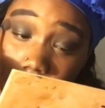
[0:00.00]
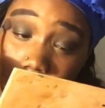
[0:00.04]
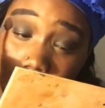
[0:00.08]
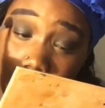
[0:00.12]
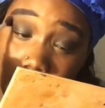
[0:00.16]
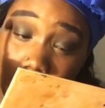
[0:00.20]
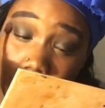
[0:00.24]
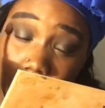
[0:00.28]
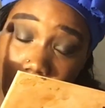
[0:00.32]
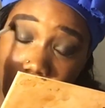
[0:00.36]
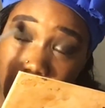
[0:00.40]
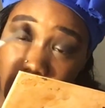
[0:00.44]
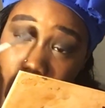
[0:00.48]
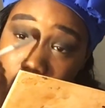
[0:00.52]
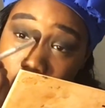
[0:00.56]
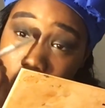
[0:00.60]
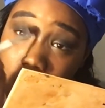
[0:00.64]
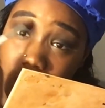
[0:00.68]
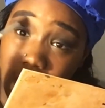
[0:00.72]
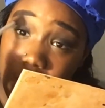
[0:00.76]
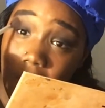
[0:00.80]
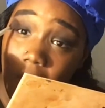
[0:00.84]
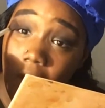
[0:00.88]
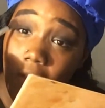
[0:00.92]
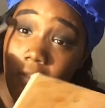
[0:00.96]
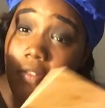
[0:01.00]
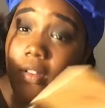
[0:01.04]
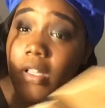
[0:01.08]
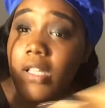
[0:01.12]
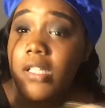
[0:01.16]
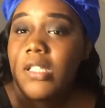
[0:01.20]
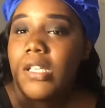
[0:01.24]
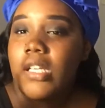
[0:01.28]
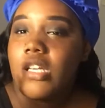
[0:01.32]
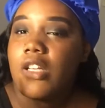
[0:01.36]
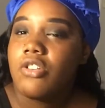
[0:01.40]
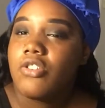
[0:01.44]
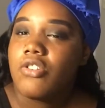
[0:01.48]
Do you feel yourself
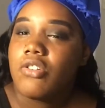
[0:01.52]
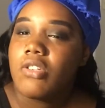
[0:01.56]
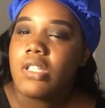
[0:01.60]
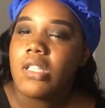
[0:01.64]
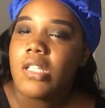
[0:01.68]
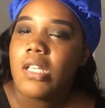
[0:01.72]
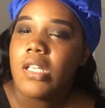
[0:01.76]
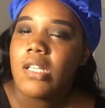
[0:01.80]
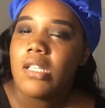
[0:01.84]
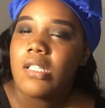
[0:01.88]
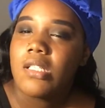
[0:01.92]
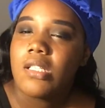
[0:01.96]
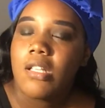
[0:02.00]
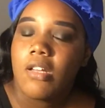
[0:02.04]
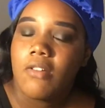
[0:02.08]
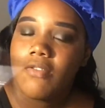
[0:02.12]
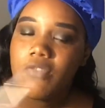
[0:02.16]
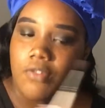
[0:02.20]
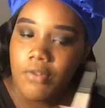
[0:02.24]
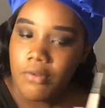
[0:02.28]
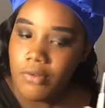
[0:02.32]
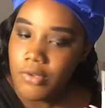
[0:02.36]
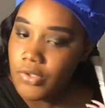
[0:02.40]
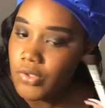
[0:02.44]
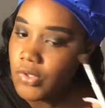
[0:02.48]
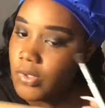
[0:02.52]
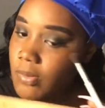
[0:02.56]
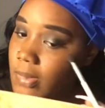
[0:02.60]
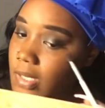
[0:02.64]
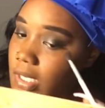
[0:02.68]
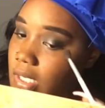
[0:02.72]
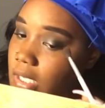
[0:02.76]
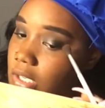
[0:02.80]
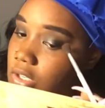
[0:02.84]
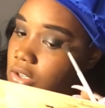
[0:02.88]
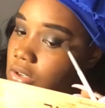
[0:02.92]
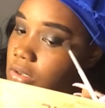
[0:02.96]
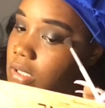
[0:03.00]
less interested in stuff you used to be
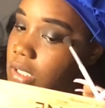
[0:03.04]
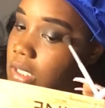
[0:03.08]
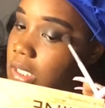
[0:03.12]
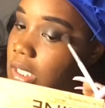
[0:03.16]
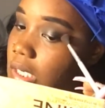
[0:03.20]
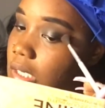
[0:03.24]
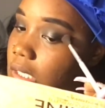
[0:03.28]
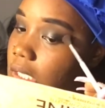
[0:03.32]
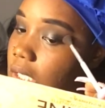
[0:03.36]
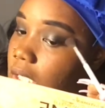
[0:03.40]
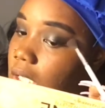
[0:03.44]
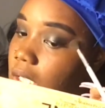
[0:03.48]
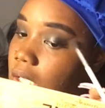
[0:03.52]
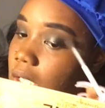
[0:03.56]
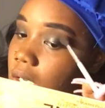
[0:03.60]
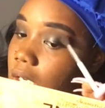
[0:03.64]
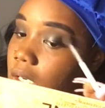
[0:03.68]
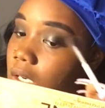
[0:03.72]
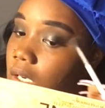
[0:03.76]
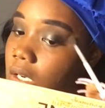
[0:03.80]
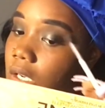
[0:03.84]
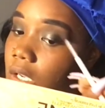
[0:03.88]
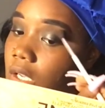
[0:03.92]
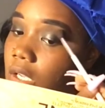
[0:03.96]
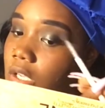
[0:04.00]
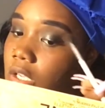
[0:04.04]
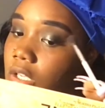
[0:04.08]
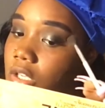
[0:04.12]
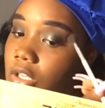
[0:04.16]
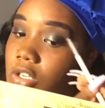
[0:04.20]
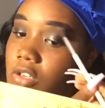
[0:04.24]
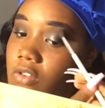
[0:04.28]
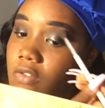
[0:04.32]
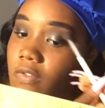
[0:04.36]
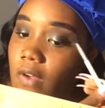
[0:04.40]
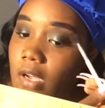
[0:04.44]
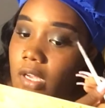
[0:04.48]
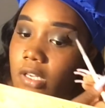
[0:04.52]
interested in? Do
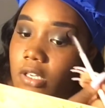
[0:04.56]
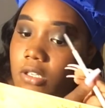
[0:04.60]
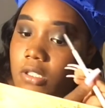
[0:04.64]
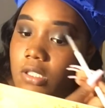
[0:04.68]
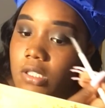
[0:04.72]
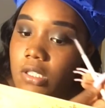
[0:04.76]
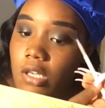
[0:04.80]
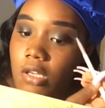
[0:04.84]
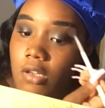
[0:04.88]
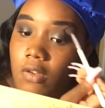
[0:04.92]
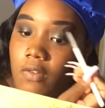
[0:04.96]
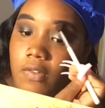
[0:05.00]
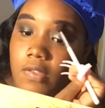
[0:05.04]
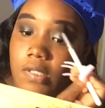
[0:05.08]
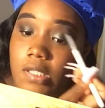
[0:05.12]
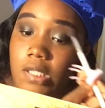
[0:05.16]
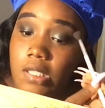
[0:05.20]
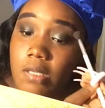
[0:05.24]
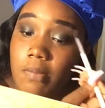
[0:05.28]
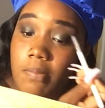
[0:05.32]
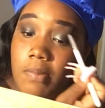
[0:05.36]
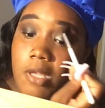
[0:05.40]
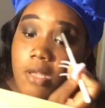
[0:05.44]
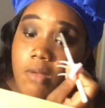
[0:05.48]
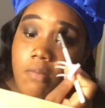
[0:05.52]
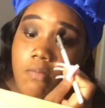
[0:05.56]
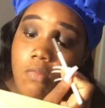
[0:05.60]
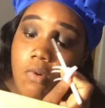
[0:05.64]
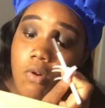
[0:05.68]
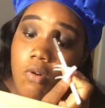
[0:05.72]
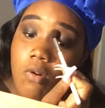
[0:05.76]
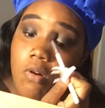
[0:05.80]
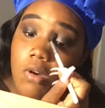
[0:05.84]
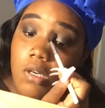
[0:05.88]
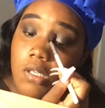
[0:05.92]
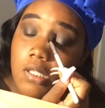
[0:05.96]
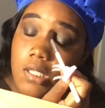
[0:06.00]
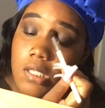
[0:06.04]
you find yourself sleeping
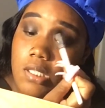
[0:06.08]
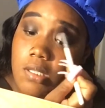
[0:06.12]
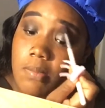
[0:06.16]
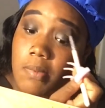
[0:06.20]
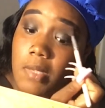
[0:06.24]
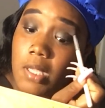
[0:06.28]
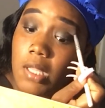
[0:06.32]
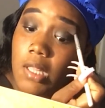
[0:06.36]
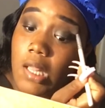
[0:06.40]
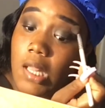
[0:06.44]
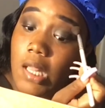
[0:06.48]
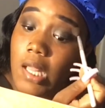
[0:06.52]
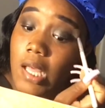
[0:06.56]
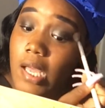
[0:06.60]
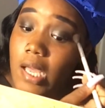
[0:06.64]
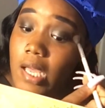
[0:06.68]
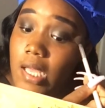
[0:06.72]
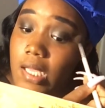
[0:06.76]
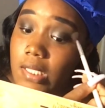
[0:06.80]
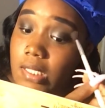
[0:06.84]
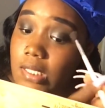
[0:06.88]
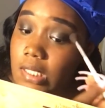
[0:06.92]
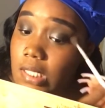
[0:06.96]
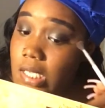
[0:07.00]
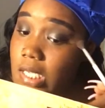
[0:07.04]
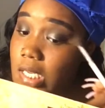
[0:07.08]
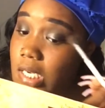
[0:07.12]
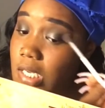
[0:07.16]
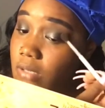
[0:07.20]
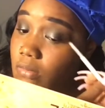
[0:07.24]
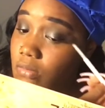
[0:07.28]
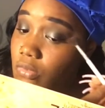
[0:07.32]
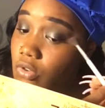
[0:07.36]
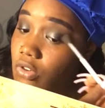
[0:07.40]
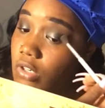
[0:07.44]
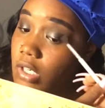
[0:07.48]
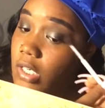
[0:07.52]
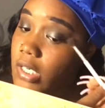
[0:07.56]
more, sleeping less, eating
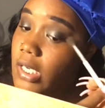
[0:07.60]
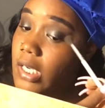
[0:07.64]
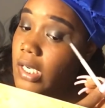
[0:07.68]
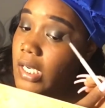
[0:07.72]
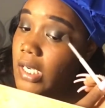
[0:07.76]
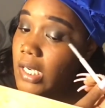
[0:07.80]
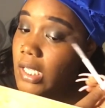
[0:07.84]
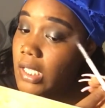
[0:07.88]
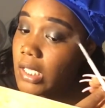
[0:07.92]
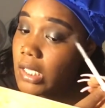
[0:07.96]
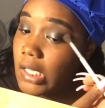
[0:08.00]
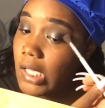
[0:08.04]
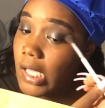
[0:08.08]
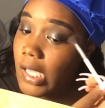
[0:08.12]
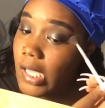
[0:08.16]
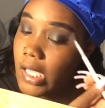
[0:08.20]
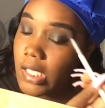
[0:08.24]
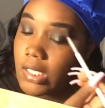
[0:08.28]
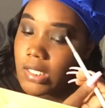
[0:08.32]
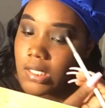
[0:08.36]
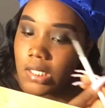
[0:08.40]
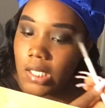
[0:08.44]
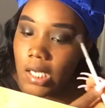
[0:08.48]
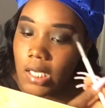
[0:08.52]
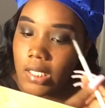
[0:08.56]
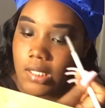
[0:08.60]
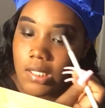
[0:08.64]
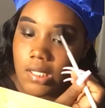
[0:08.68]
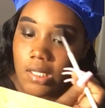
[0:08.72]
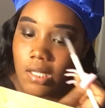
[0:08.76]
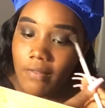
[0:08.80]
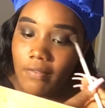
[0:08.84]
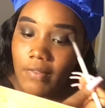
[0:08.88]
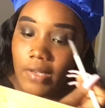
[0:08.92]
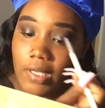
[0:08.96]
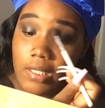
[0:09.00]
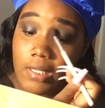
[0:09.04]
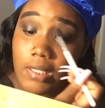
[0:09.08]
more, eating less, like
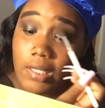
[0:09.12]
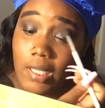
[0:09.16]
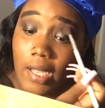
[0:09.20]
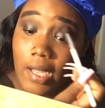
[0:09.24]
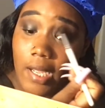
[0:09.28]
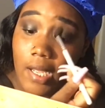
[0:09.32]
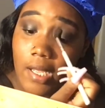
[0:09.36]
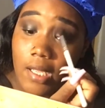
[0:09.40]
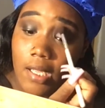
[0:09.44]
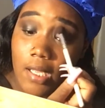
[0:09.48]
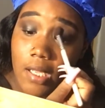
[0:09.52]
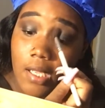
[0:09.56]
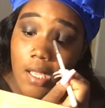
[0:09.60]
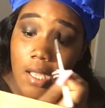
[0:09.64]
stuff like that?